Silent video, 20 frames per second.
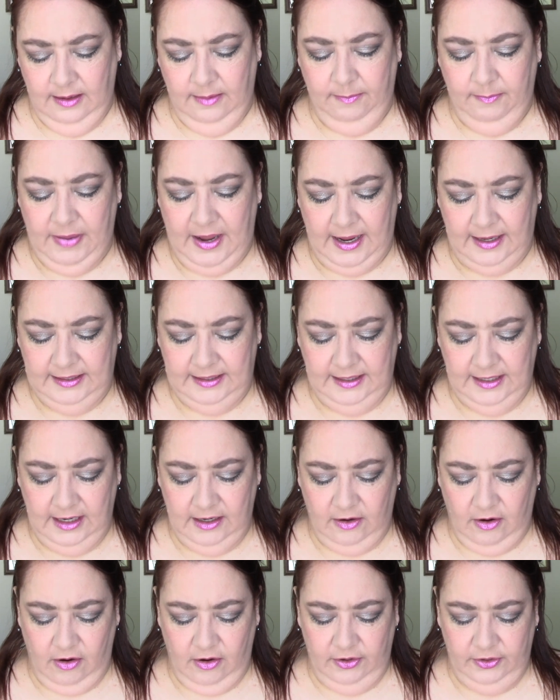passing
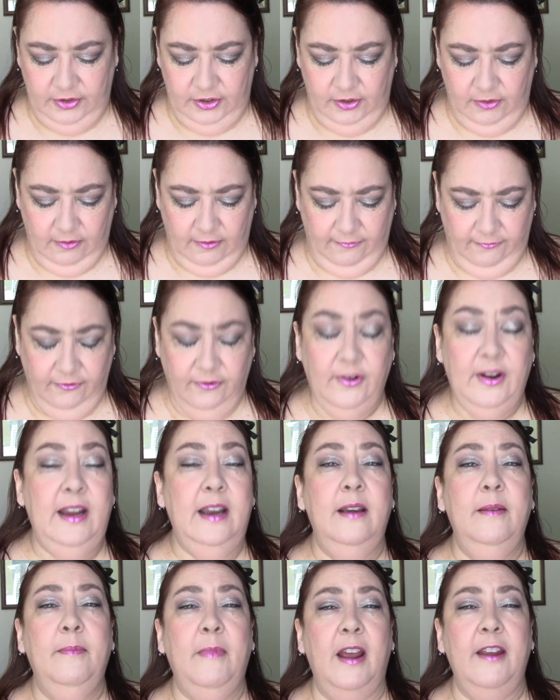it on to a
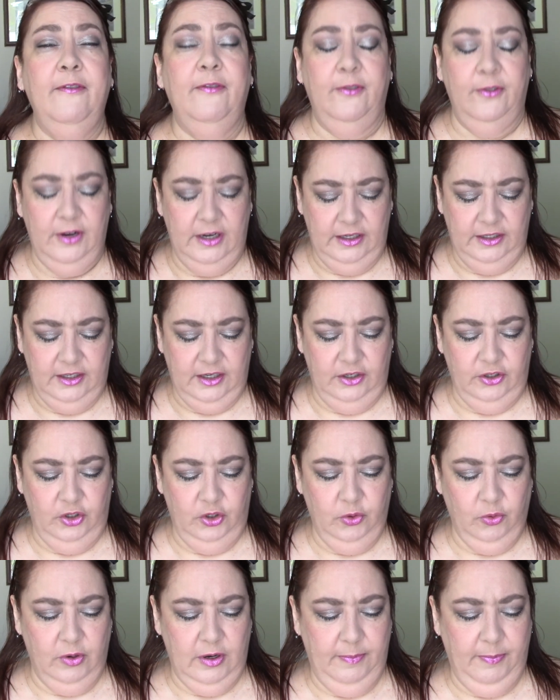friend. My friends
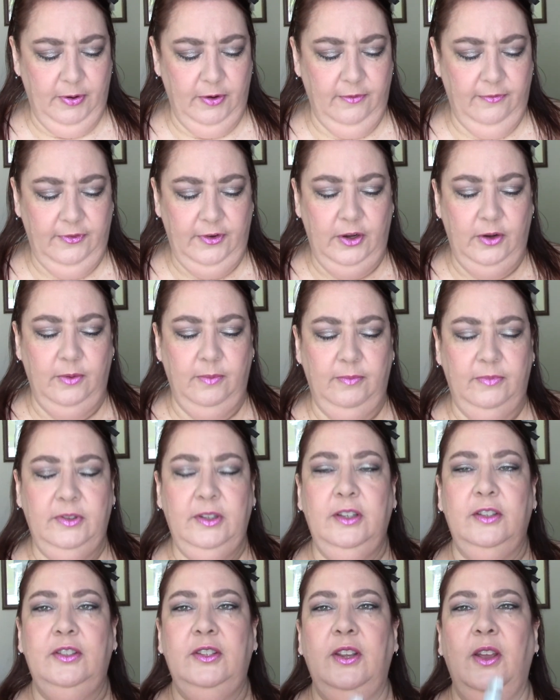enjoy
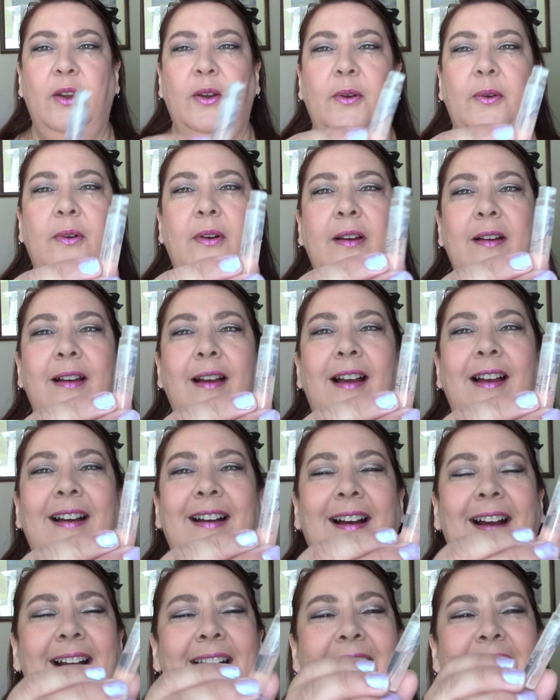perfumes, so
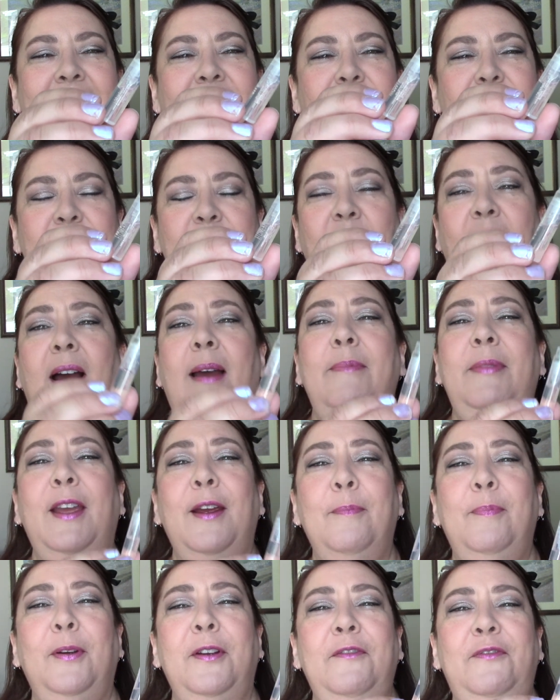I'm
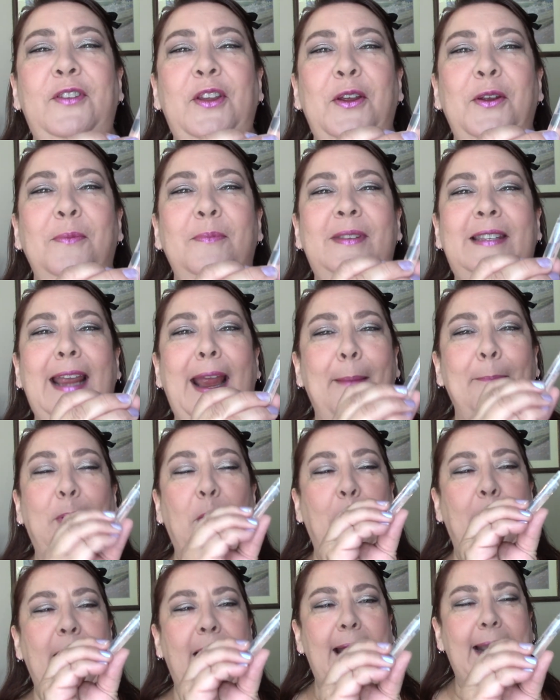their perfume
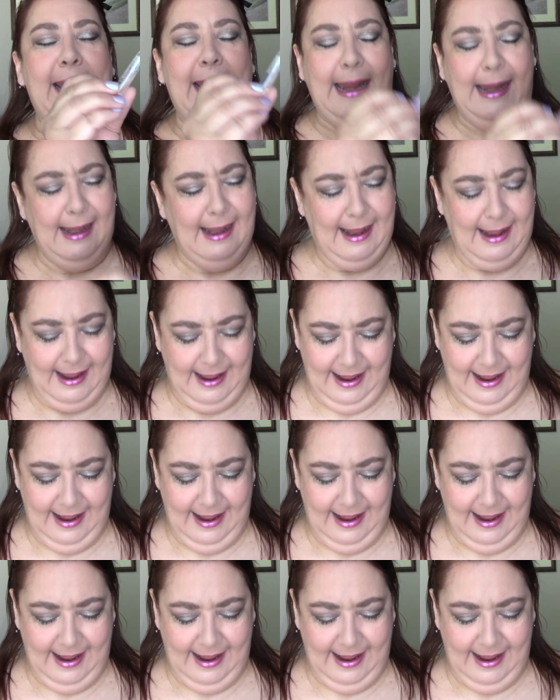sample buddy.